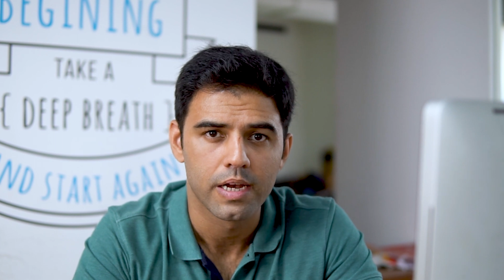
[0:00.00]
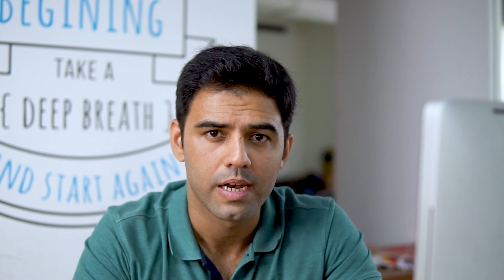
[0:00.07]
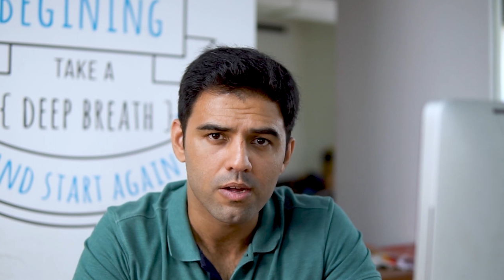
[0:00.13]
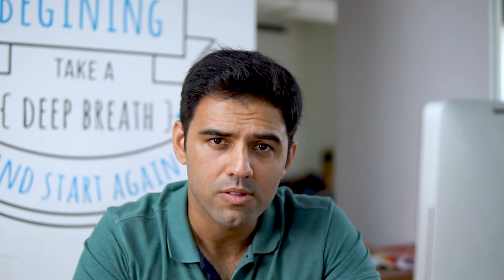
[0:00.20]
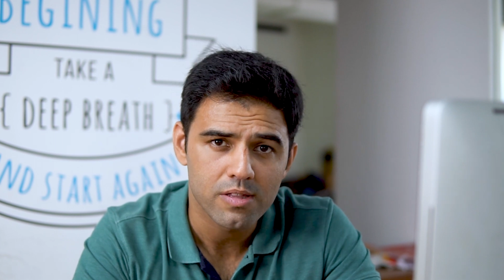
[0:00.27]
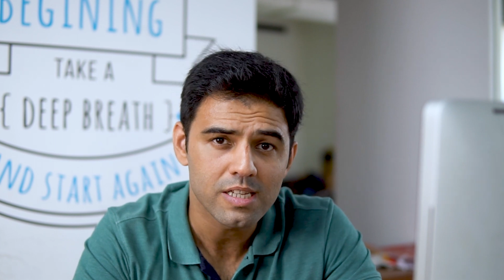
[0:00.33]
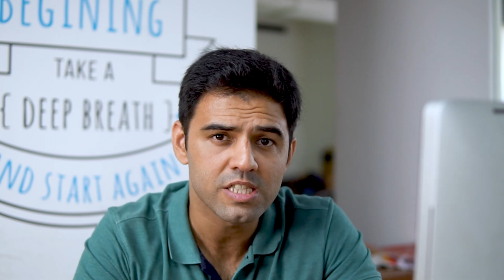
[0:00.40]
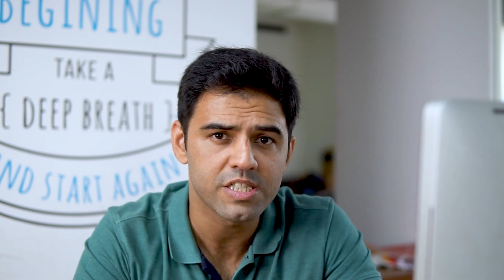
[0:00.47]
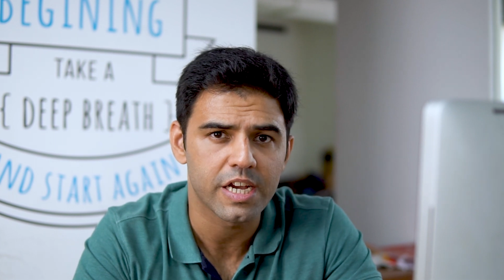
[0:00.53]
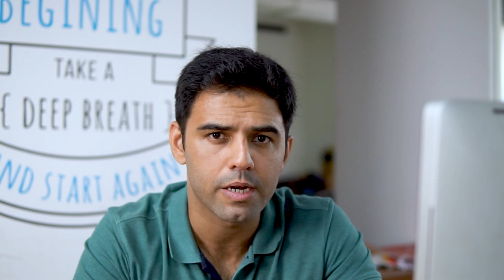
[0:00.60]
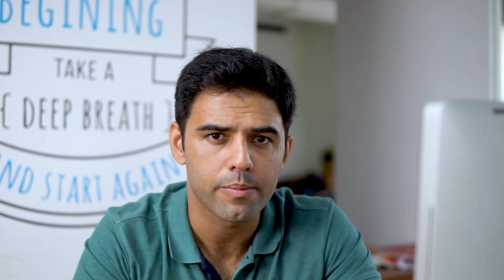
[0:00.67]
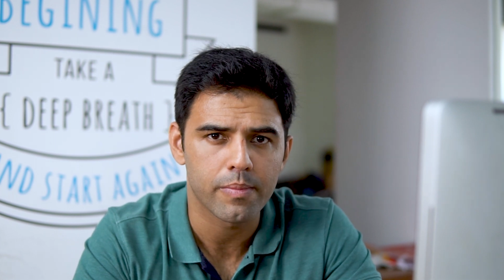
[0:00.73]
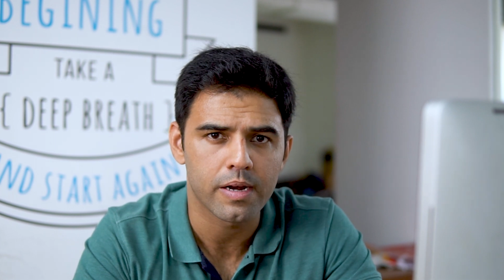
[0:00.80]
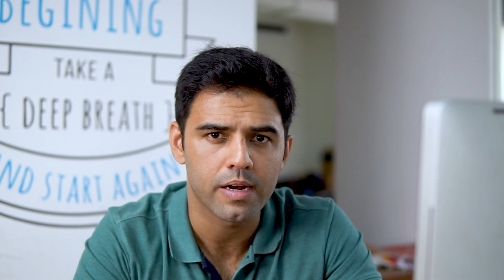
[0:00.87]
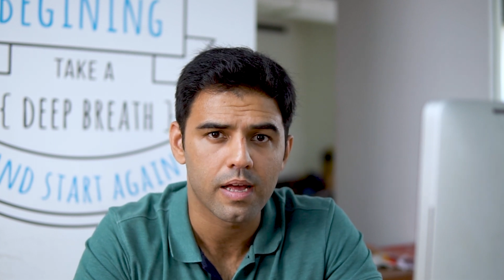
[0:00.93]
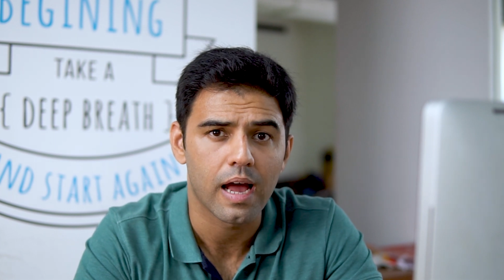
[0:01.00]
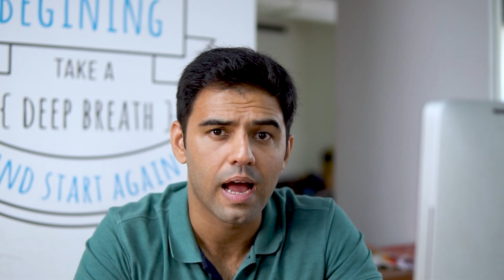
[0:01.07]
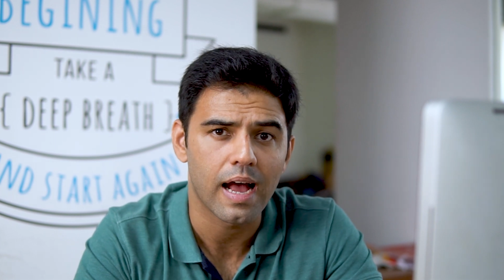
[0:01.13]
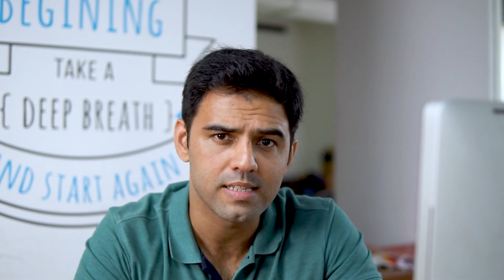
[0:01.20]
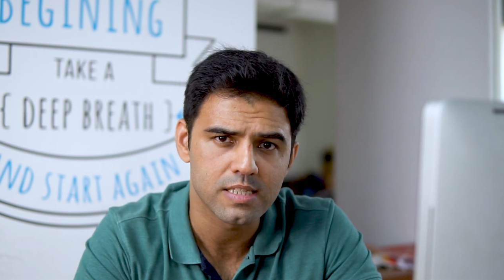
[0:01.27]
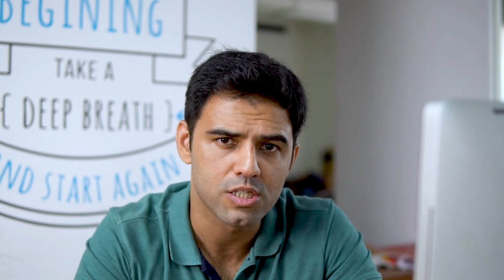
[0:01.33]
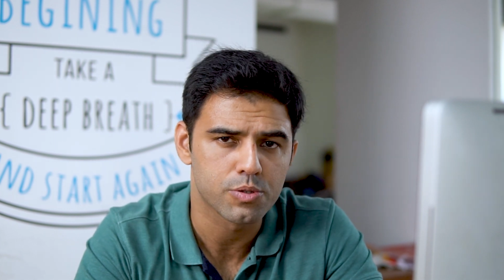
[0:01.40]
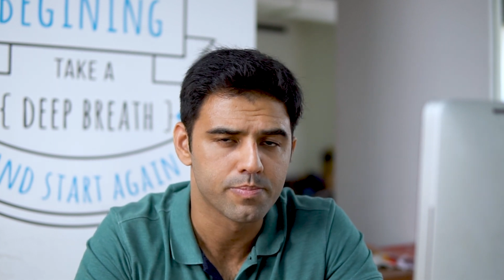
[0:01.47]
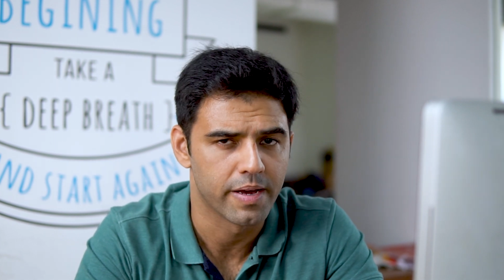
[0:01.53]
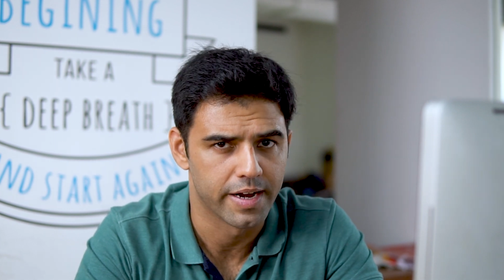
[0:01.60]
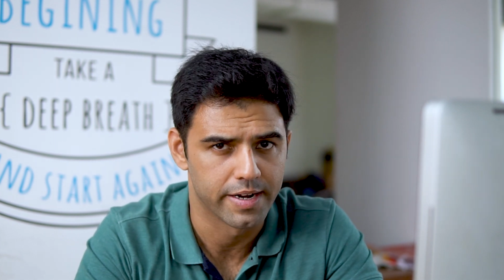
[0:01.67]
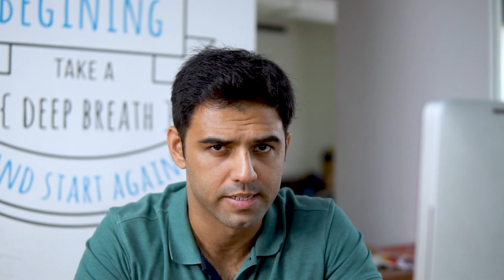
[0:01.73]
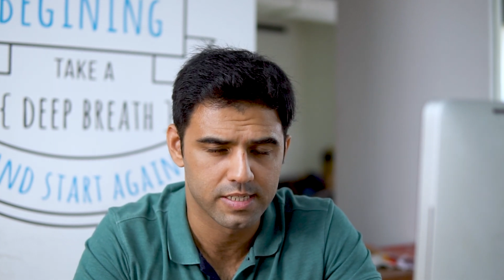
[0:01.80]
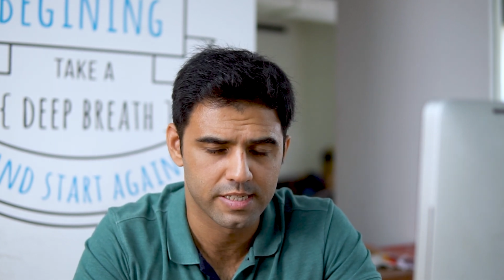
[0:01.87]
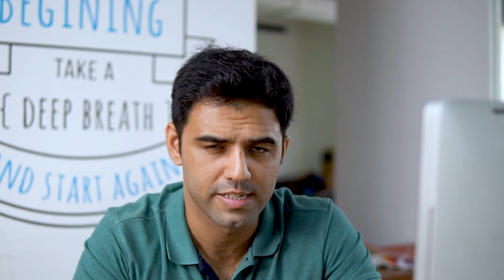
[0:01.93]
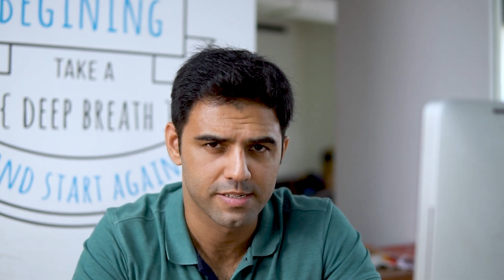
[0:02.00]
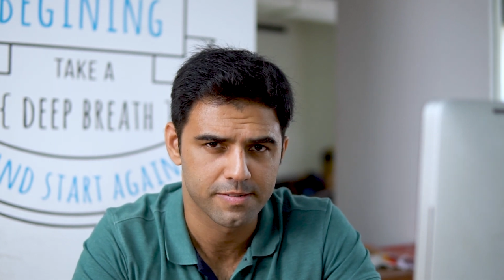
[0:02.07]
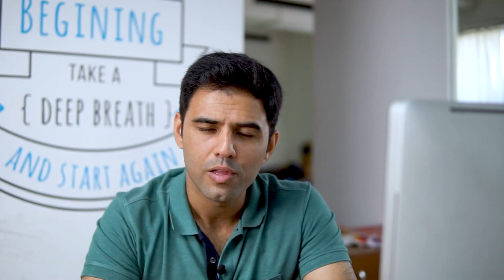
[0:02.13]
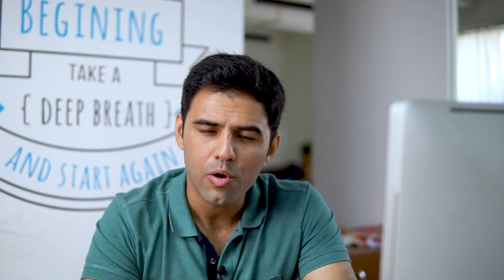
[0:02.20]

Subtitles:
Now, this statement has its merits.